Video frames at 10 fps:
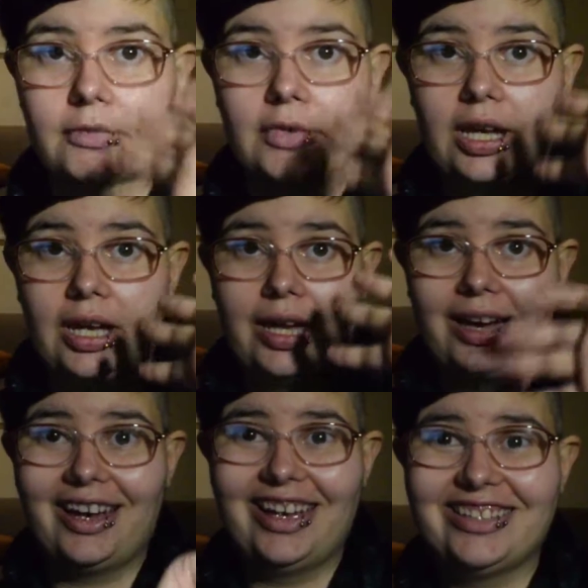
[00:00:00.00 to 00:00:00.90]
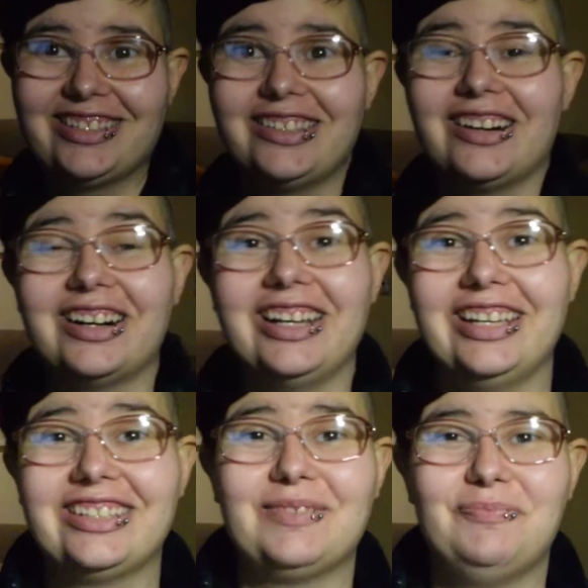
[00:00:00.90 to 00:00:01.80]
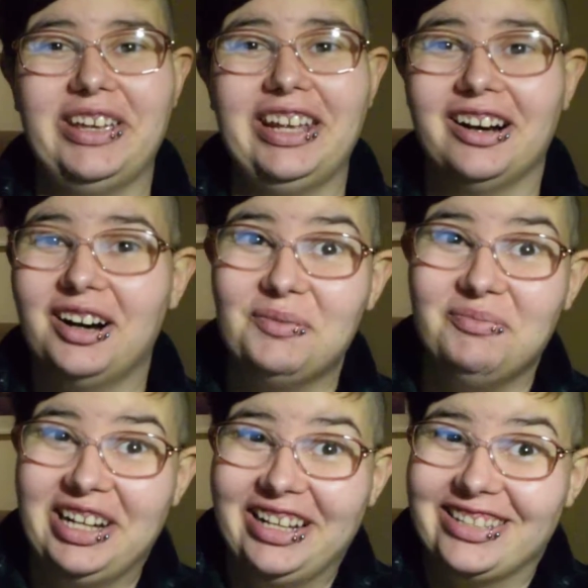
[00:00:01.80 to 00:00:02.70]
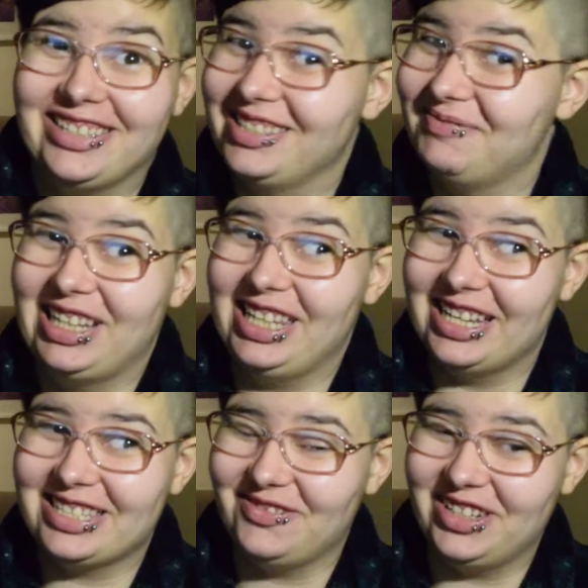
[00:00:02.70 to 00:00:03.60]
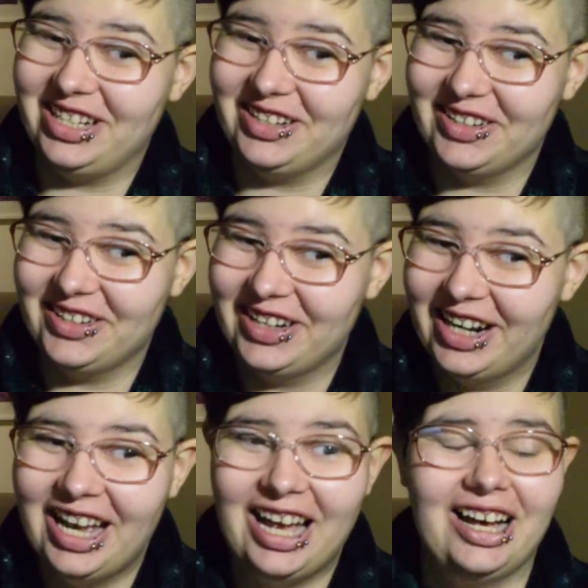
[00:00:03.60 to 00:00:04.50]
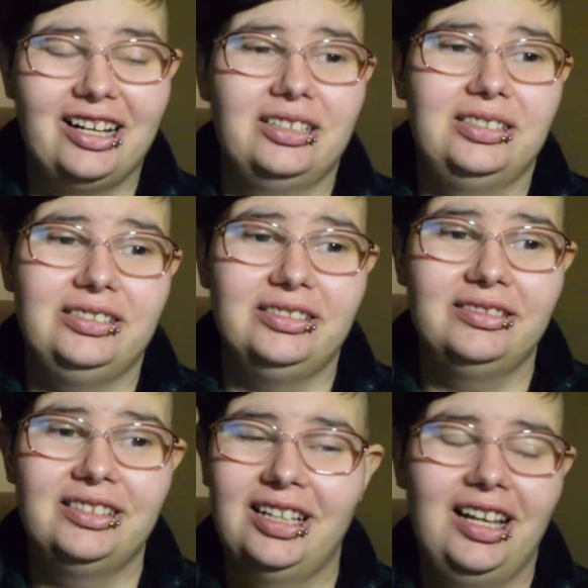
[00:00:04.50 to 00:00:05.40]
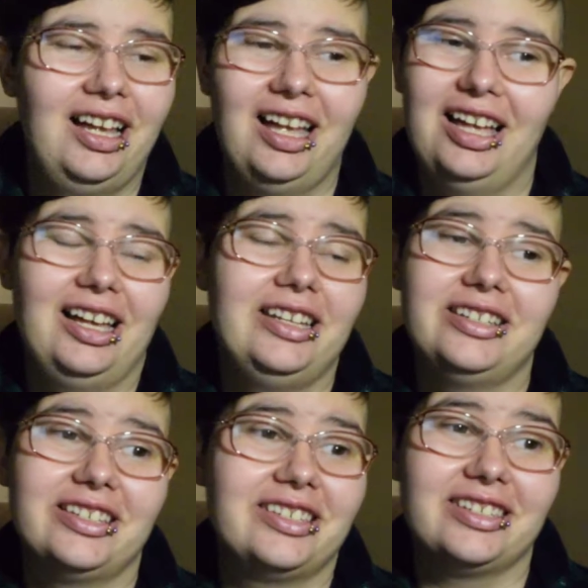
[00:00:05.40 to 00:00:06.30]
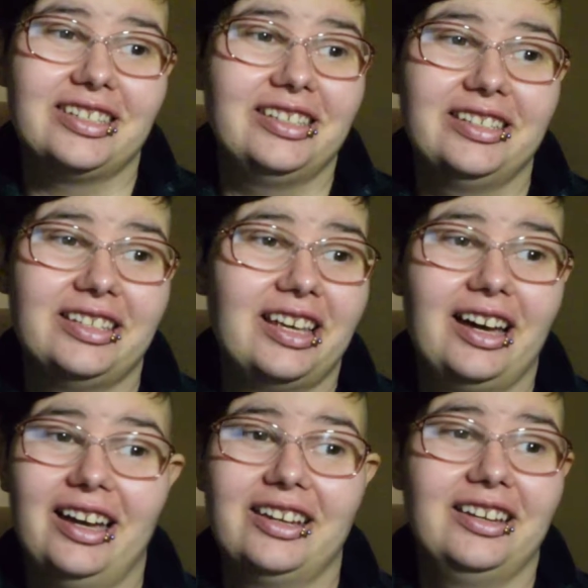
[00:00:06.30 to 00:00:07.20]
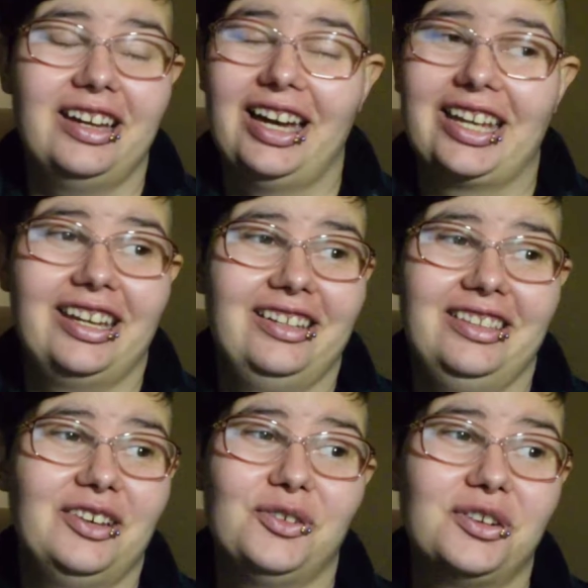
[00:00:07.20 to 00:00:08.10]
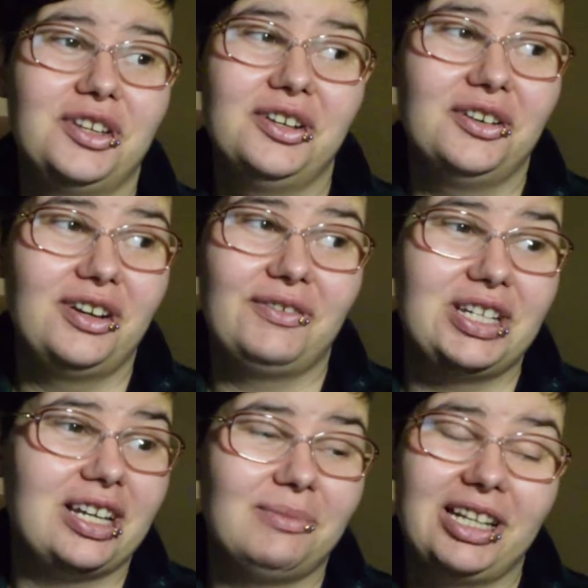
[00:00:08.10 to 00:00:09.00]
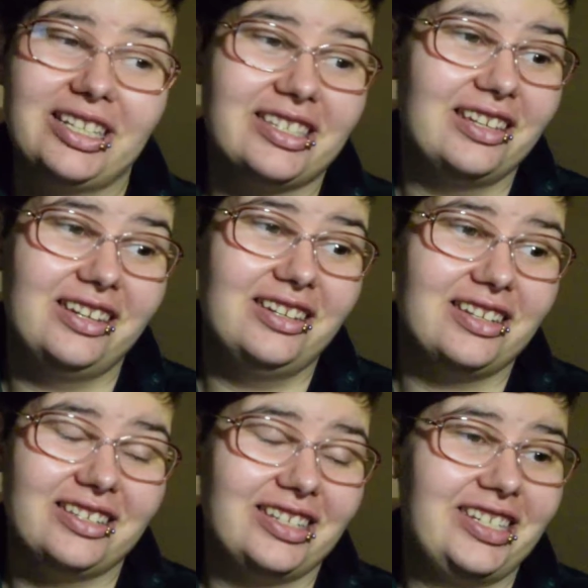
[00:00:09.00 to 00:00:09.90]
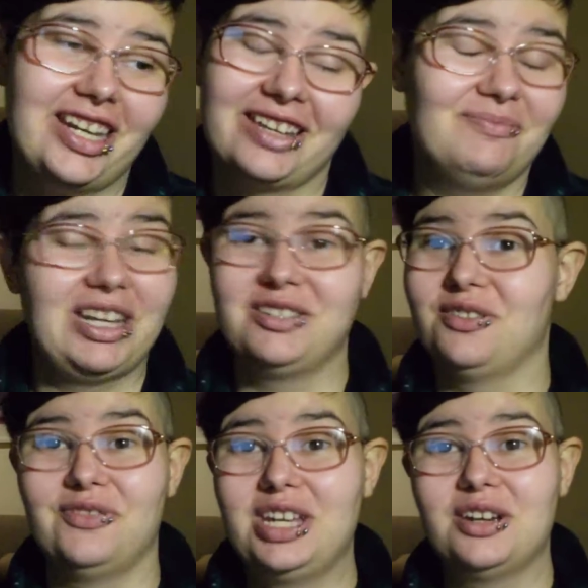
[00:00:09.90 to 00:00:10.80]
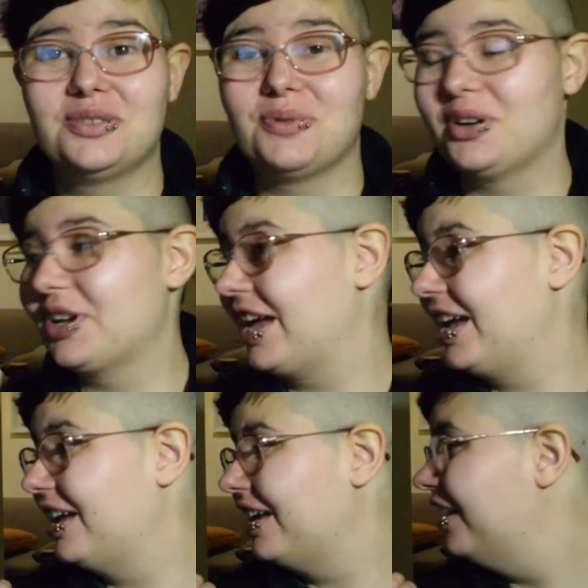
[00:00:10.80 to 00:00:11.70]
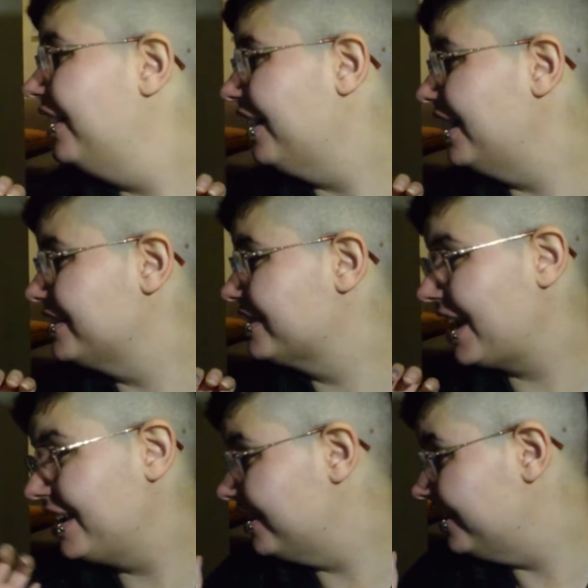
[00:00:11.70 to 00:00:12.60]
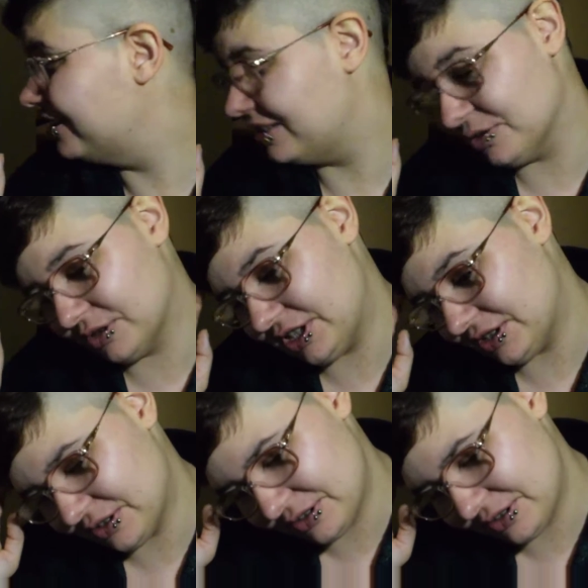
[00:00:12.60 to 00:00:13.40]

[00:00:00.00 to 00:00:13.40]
Hi guys, sorry it's been a hot minute since my last video. I just, I, the audio, every time I listened to check and make sure the videos were okay, I just hated the audio